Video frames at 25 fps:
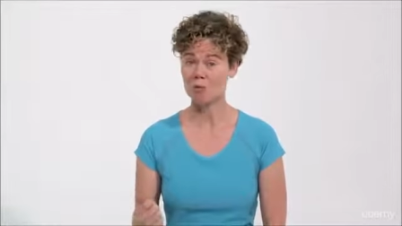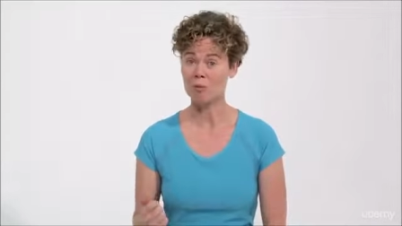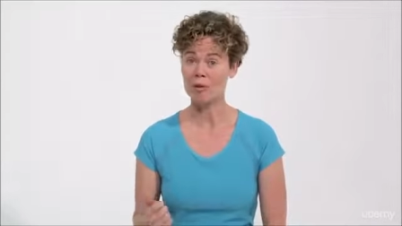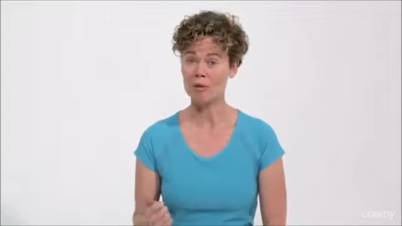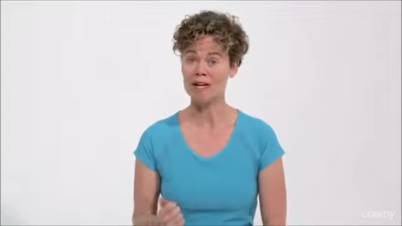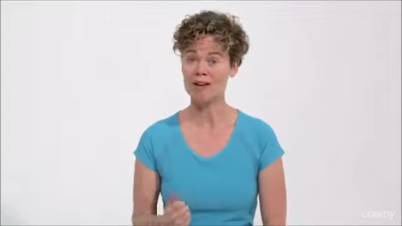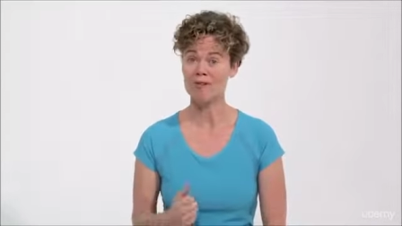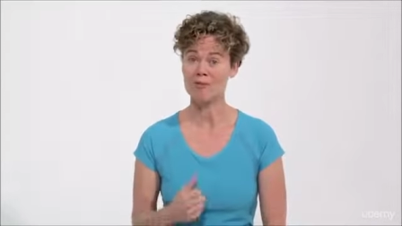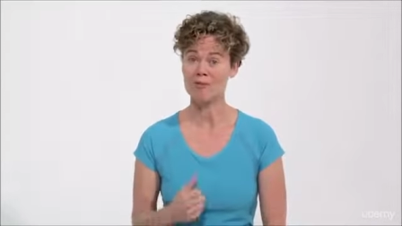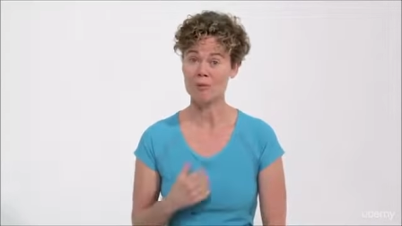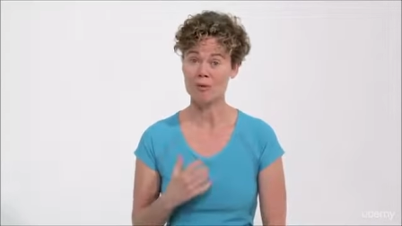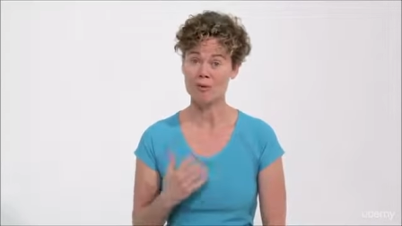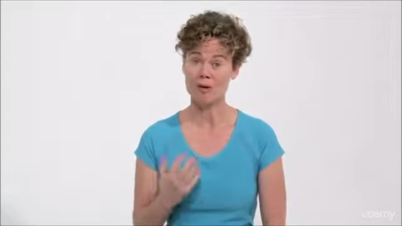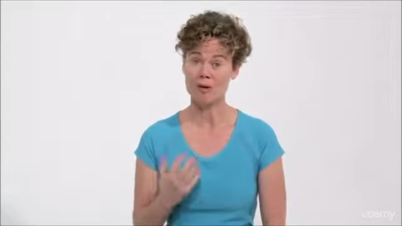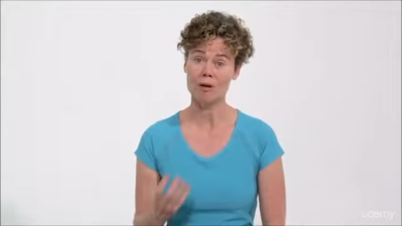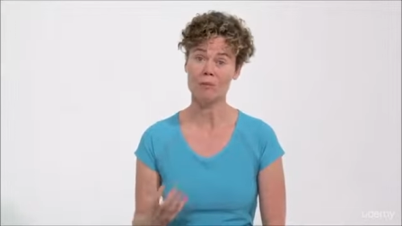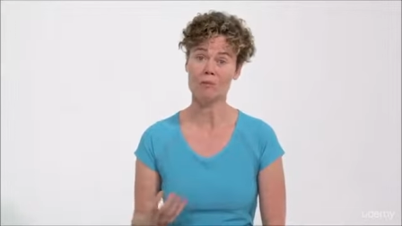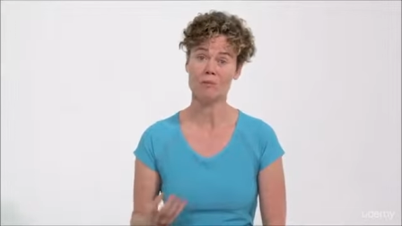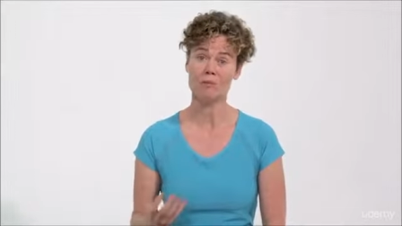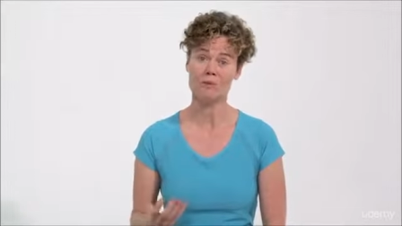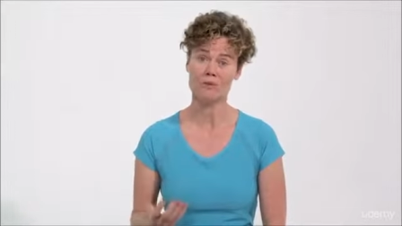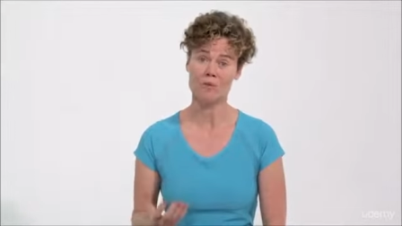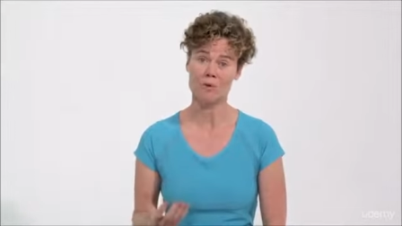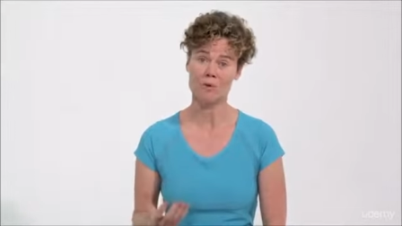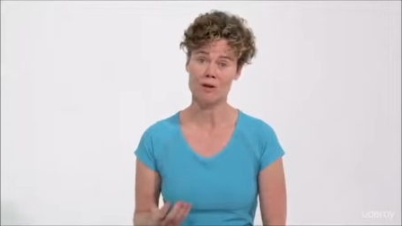when we have
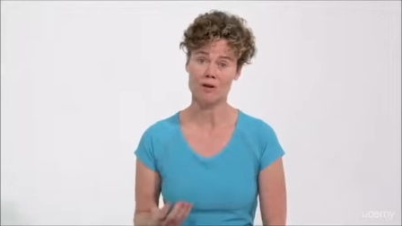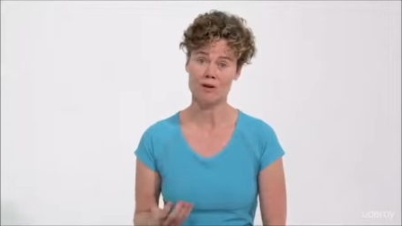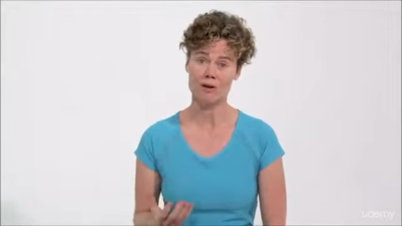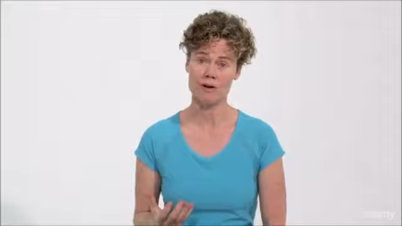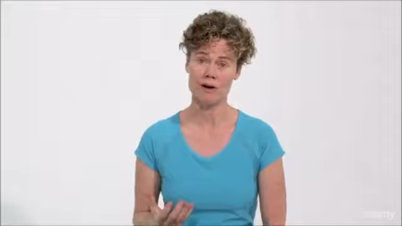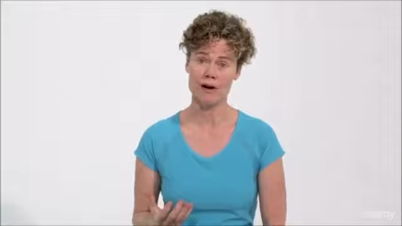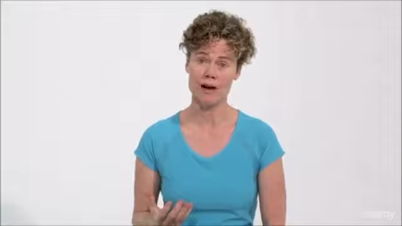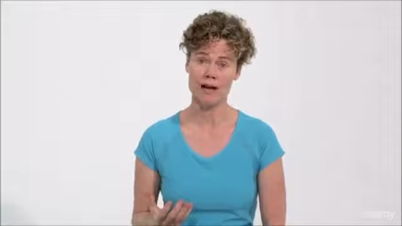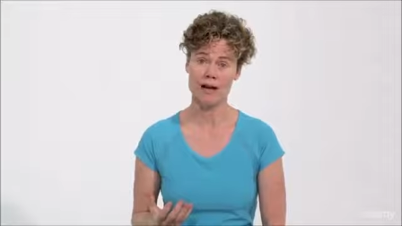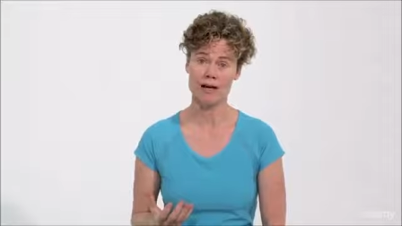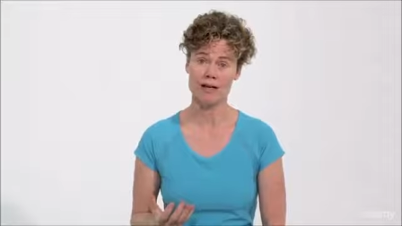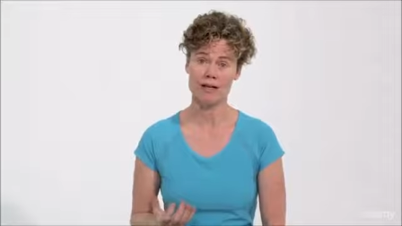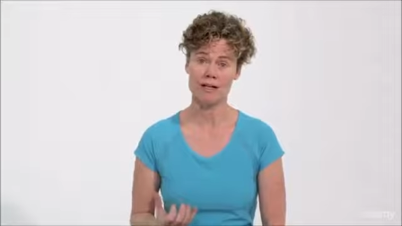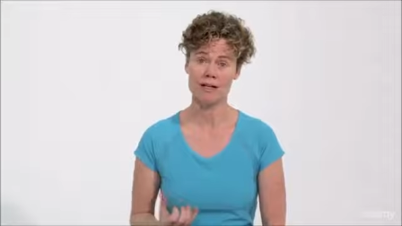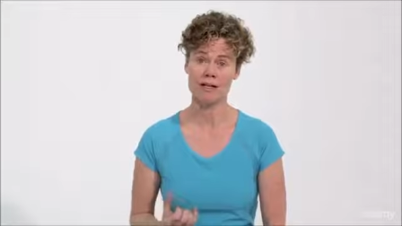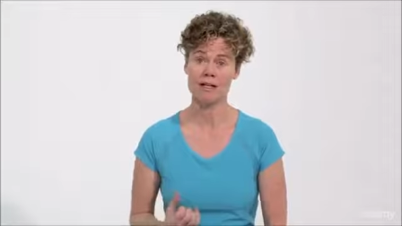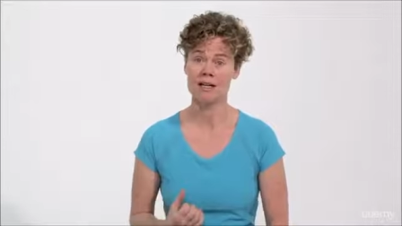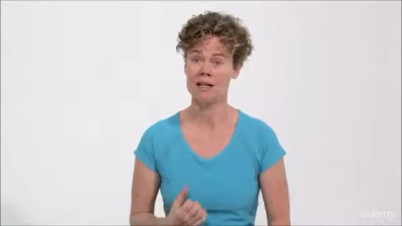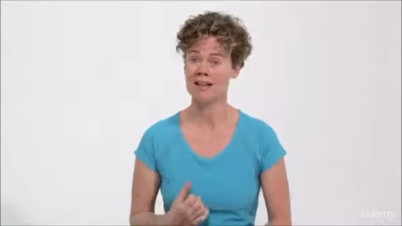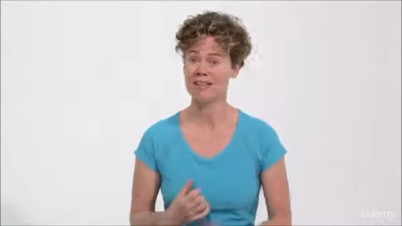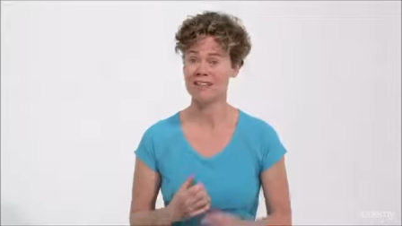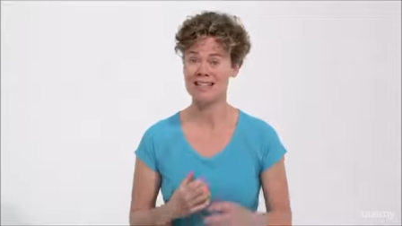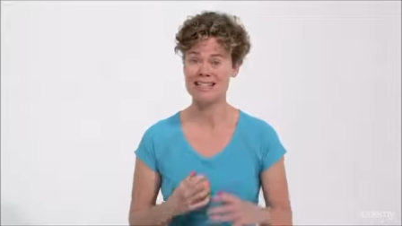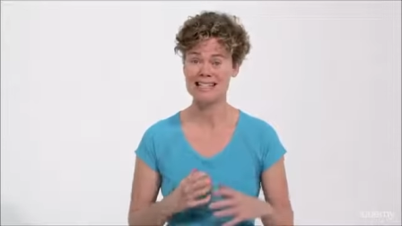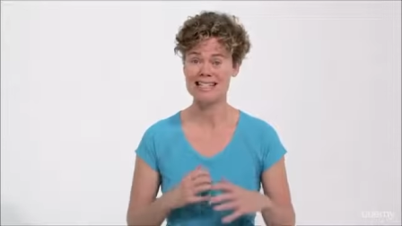problems with our neck.
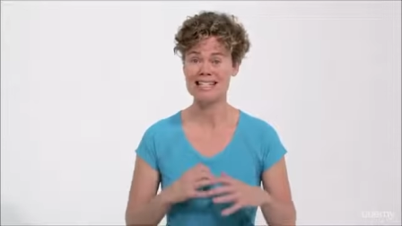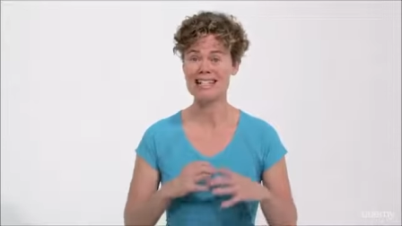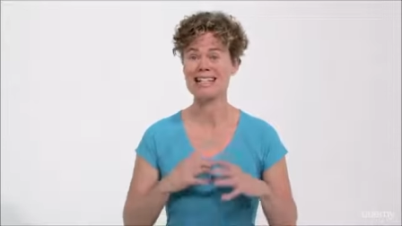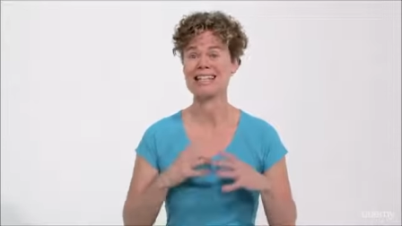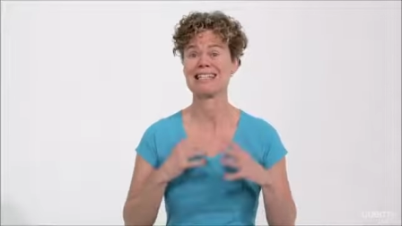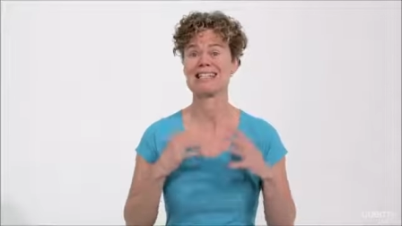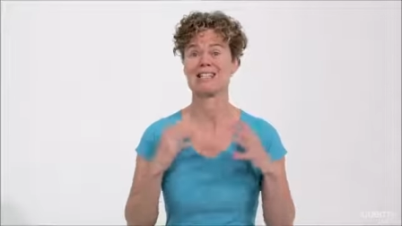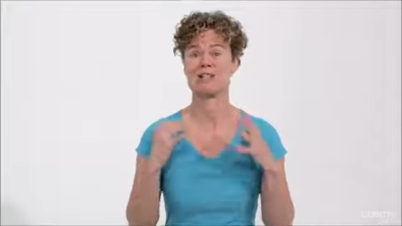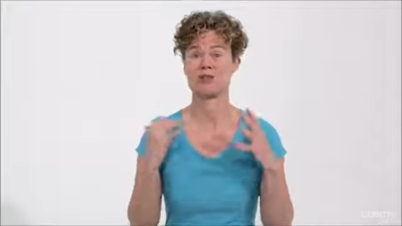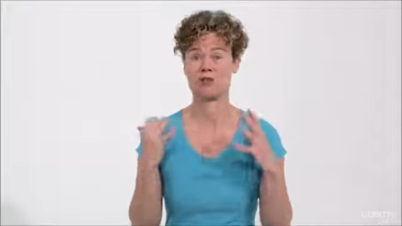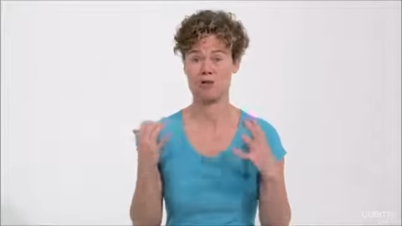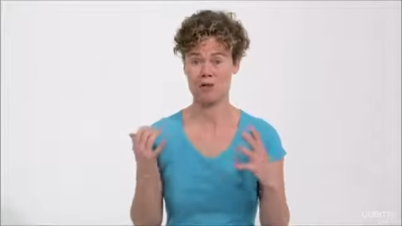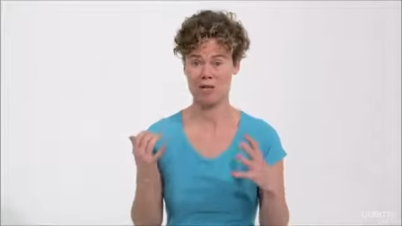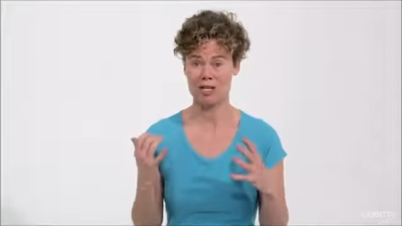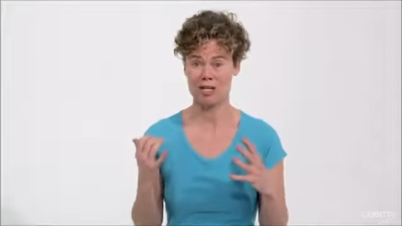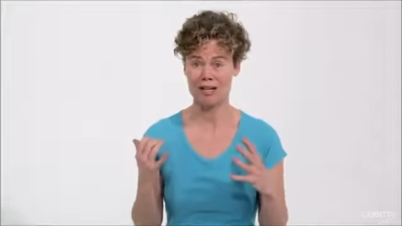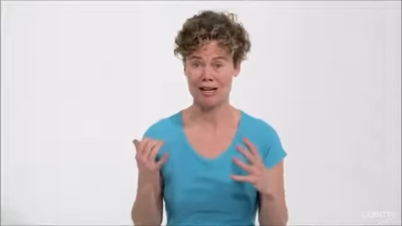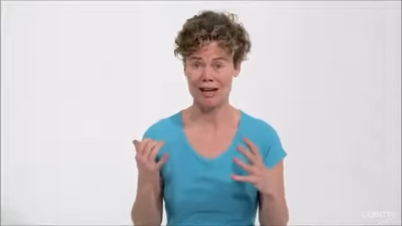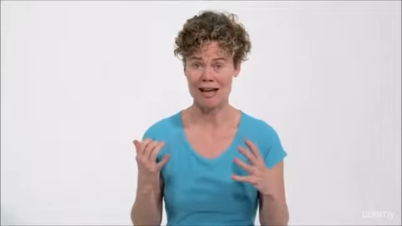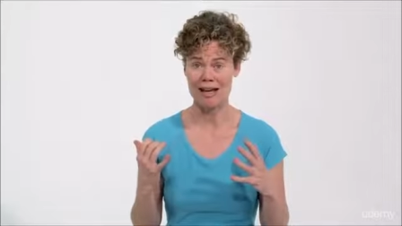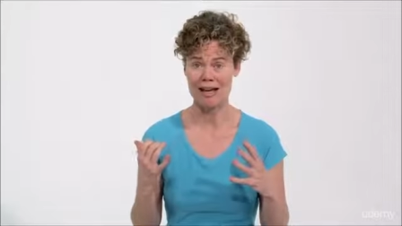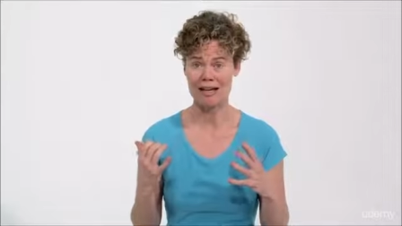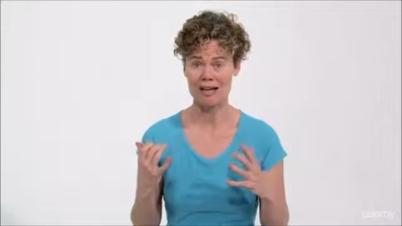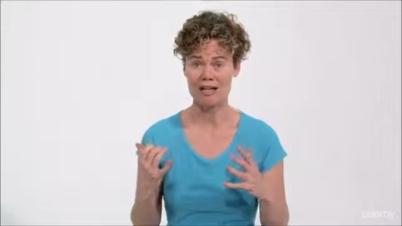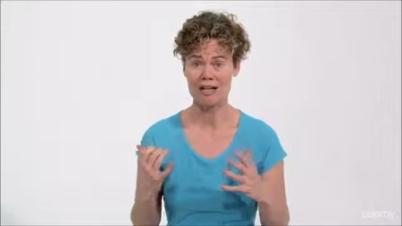Things like the crick
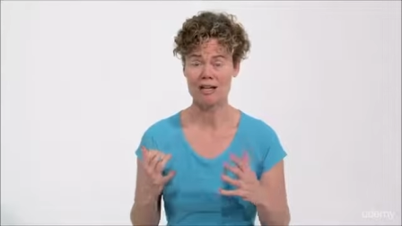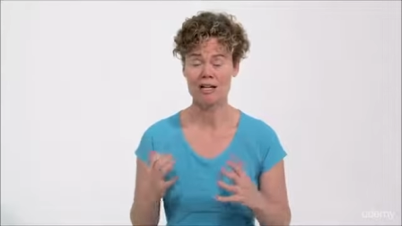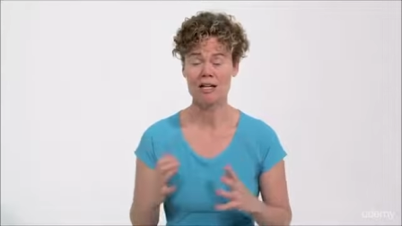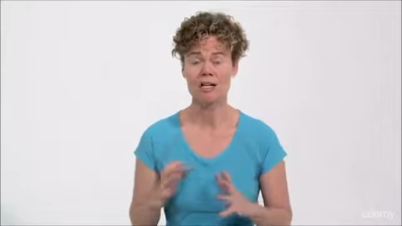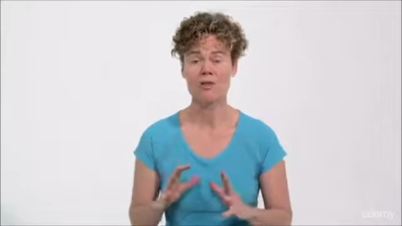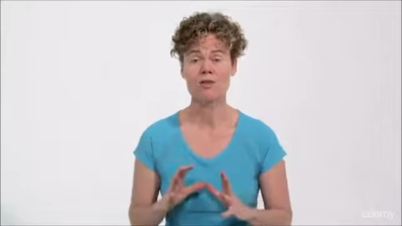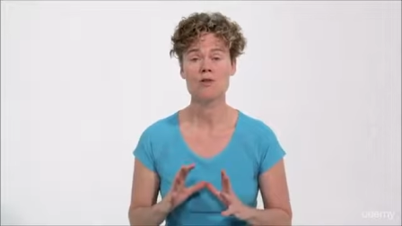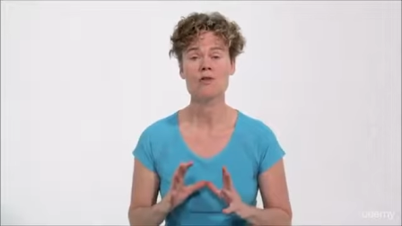neck.